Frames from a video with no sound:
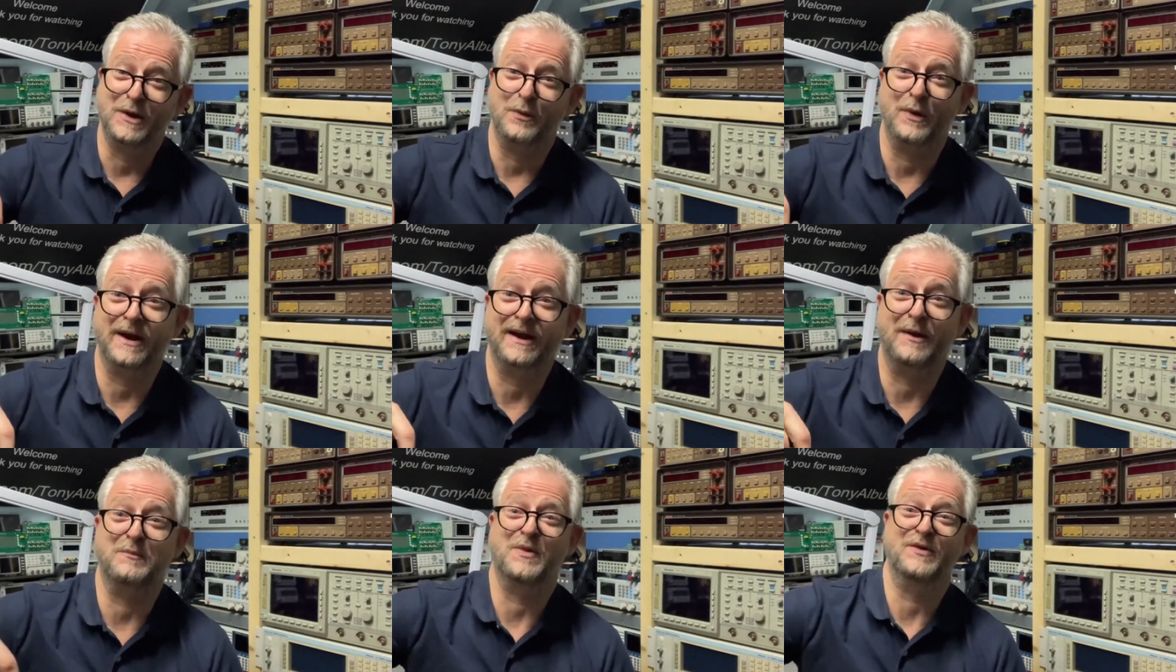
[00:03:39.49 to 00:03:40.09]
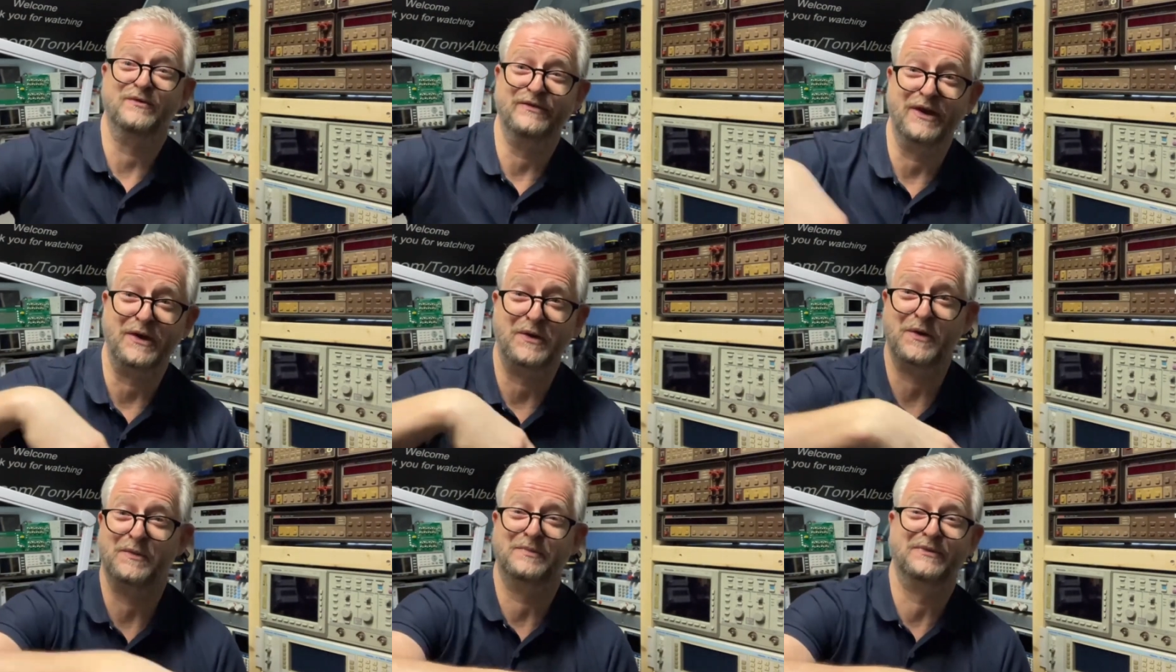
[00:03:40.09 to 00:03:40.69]
when I moved the
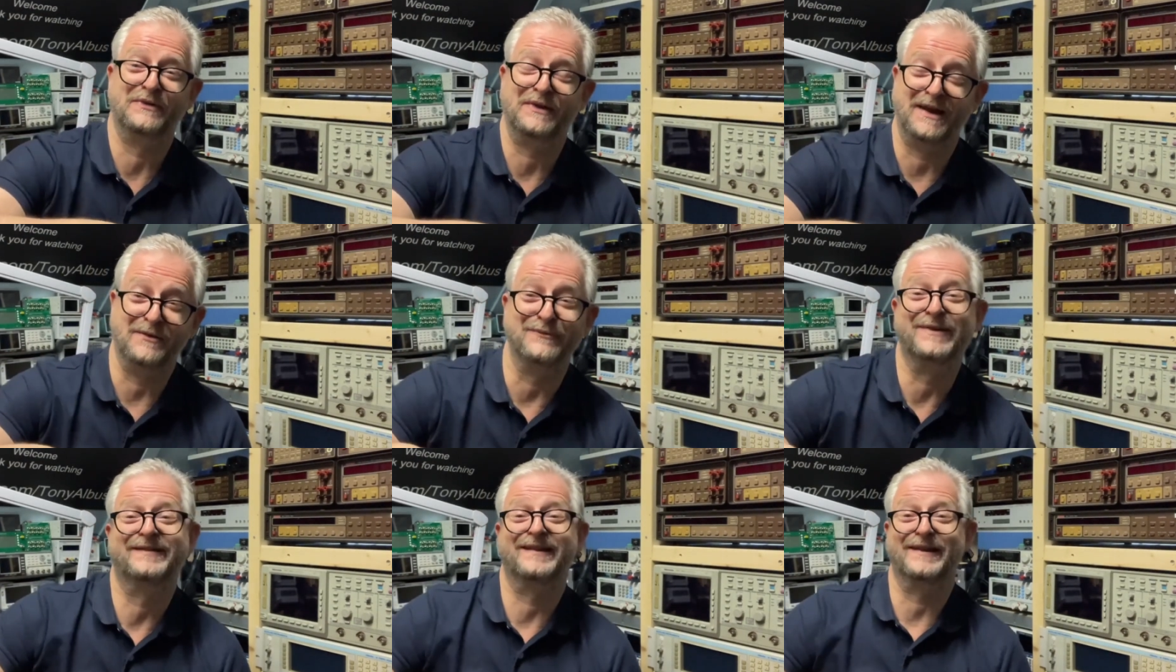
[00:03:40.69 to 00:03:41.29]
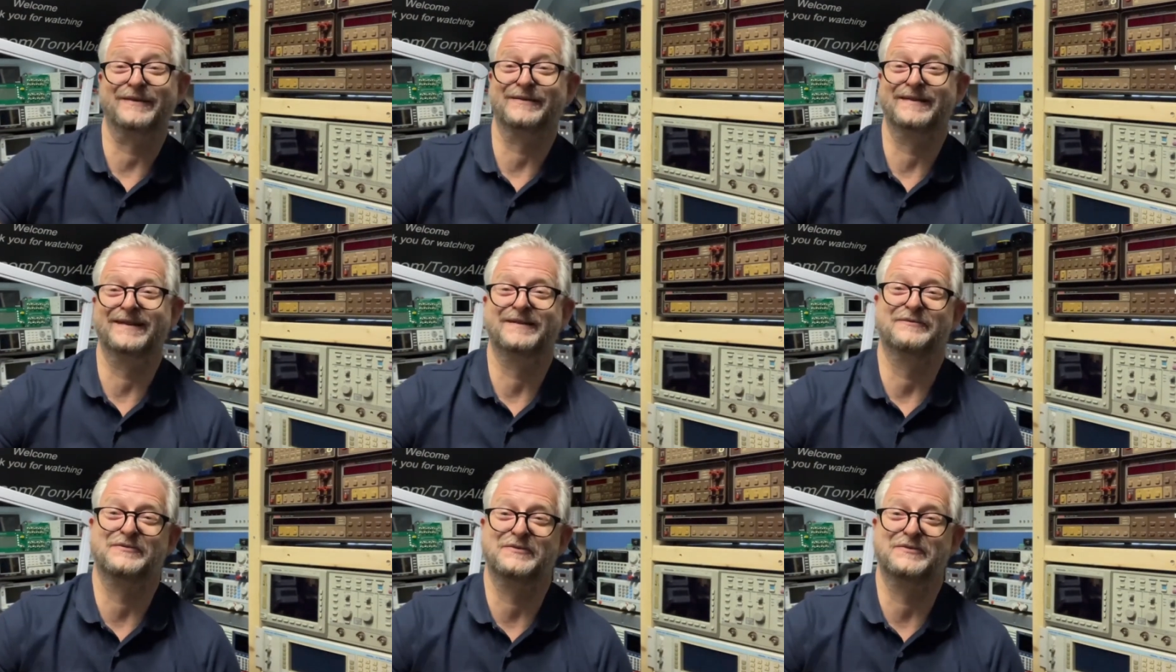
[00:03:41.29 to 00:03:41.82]
cups, can we still see the